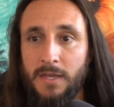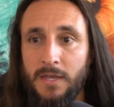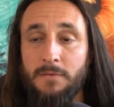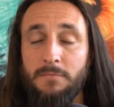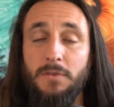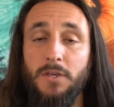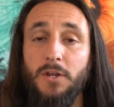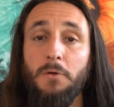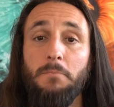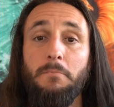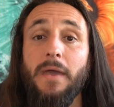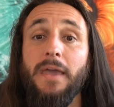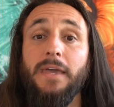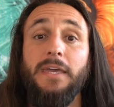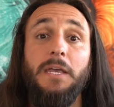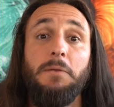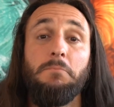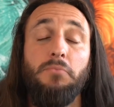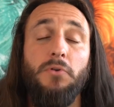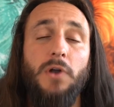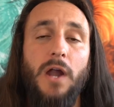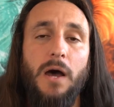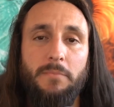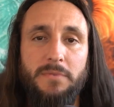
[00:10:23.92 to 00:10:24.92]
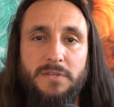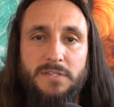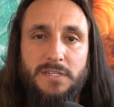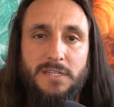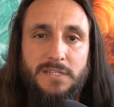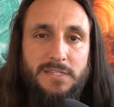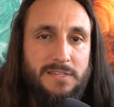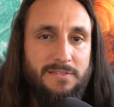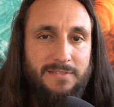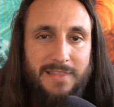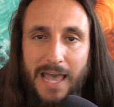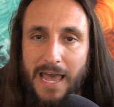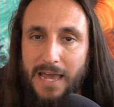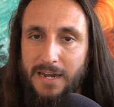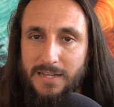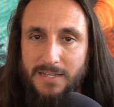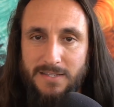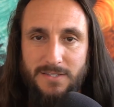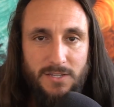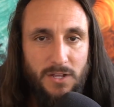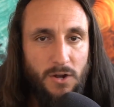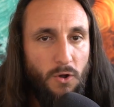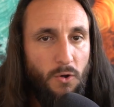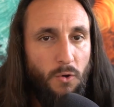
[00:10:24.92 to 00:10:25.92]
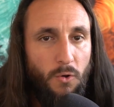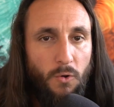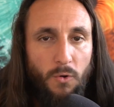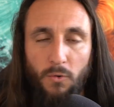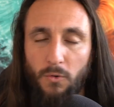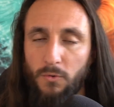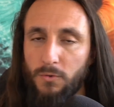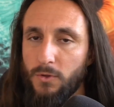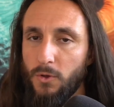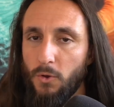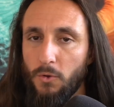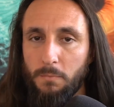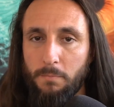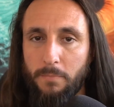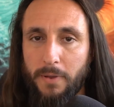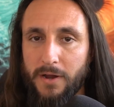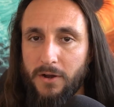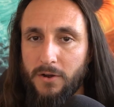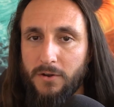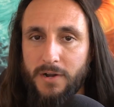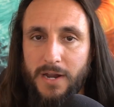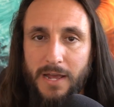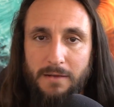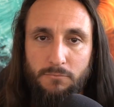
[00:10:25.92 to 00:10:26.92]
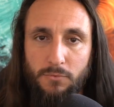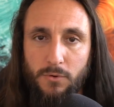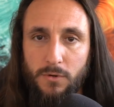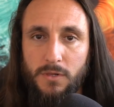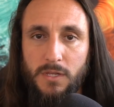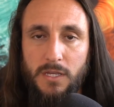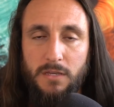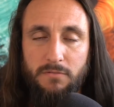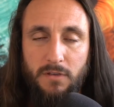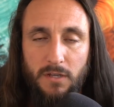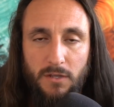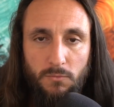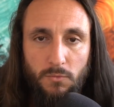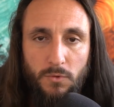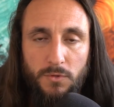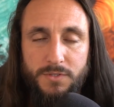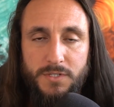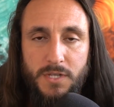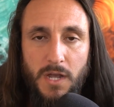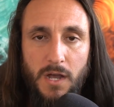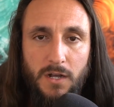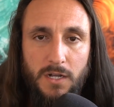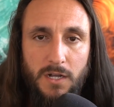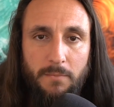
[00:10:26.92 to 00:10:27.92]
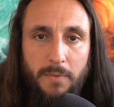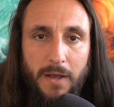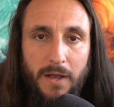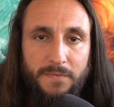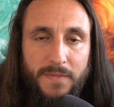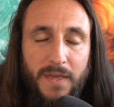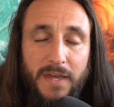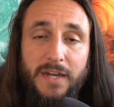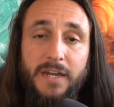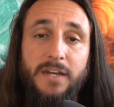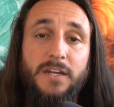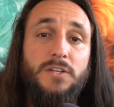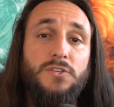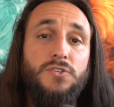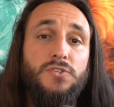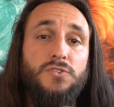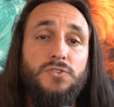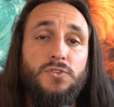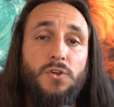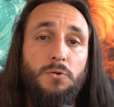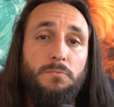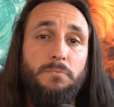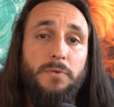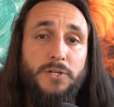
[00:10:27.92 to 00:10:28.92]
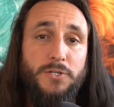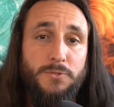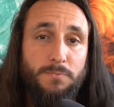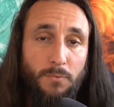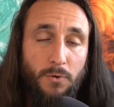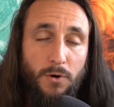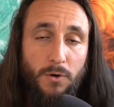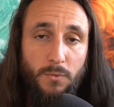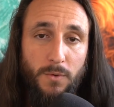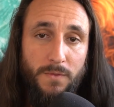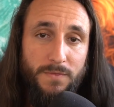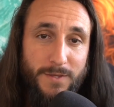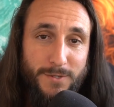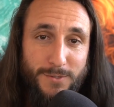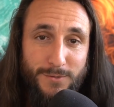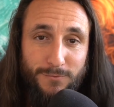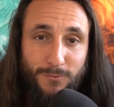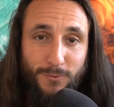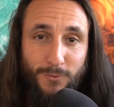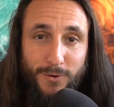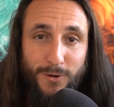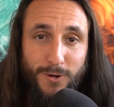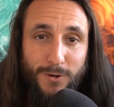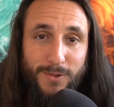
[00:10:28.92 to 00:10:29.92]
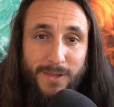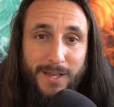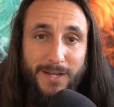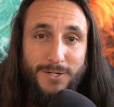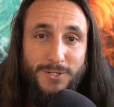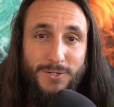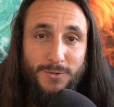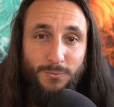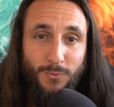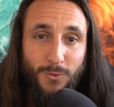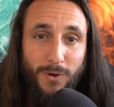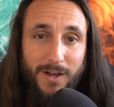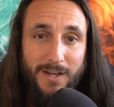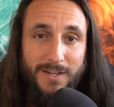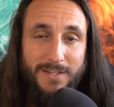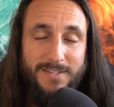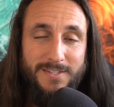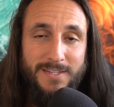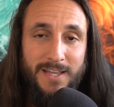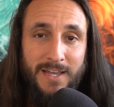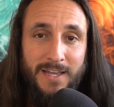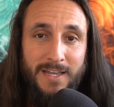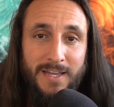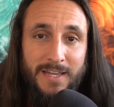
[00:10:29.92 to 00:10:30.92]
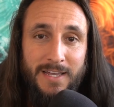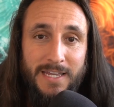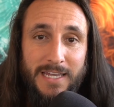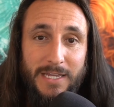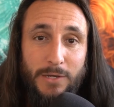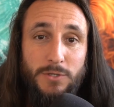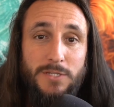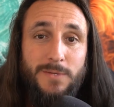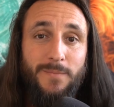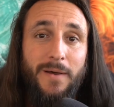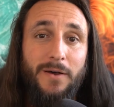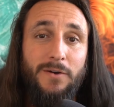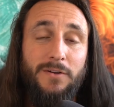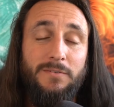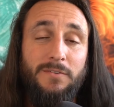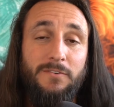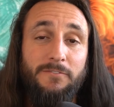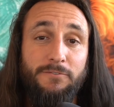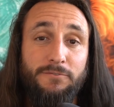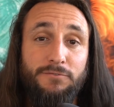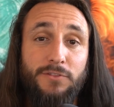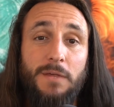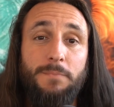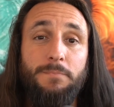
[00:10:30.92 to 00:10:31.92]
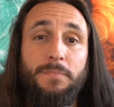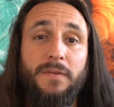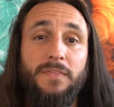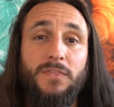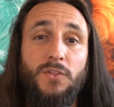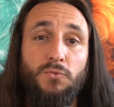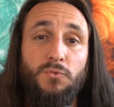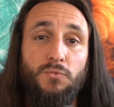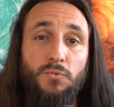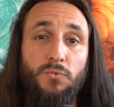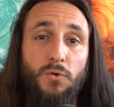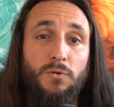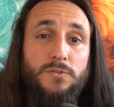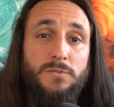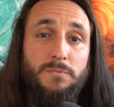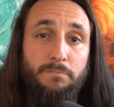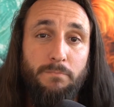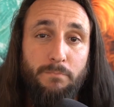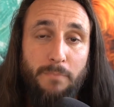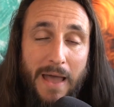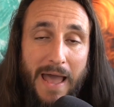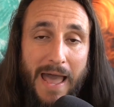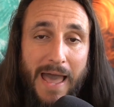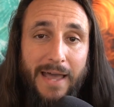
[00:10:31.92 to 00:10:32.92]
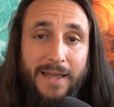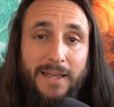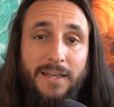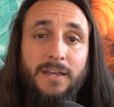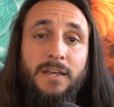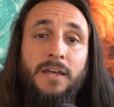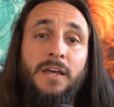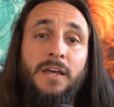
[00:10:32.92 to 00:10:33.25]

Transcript: making promises. That is a whole old paradigm we're leaving, and we'll talk about that. It is so much more what this 4-year election was. It was about flipping the roles back,